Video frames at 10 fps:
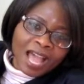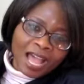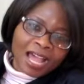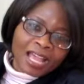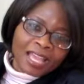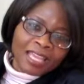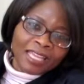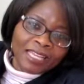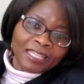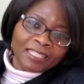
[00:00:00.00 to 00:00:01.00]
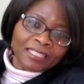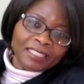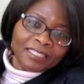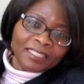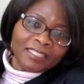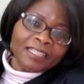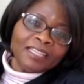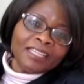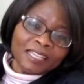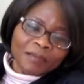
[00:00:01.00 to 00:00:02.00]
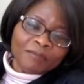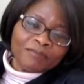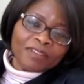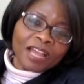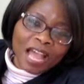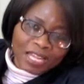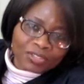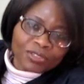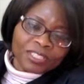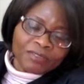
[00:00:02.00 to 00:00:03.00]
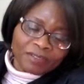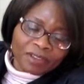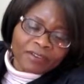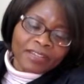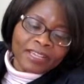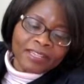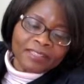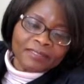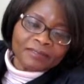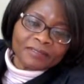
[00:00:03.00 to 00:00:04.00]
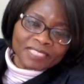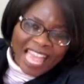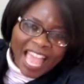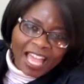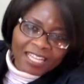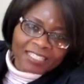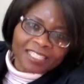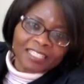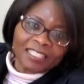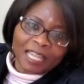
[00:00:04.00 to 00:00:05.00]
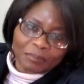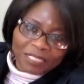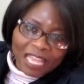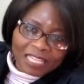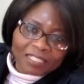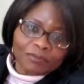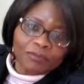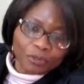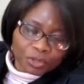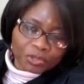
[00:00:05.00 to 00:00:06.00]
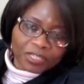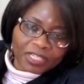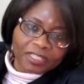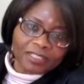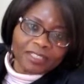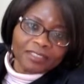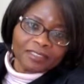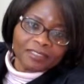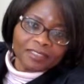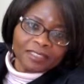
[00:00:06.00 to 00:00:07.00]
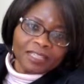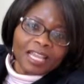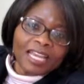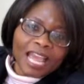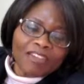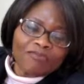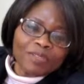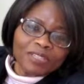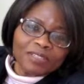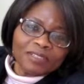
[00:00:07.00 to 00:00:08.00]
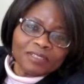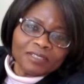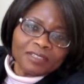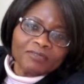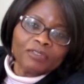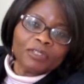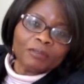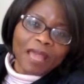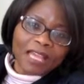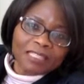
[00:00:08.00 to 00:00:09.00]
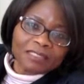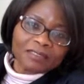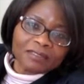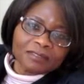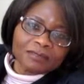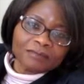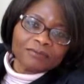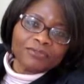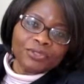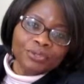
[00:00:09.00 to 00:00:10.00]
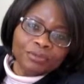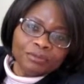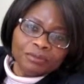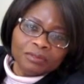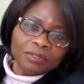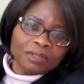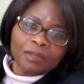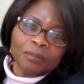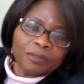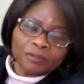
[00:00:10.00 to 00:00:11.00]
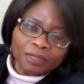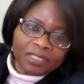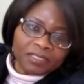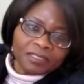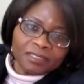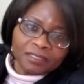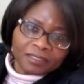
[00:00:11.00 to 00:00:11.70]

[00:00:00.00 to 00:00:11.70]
I am actually very sad, upset, frustrated, and have been for the past couple of weeks.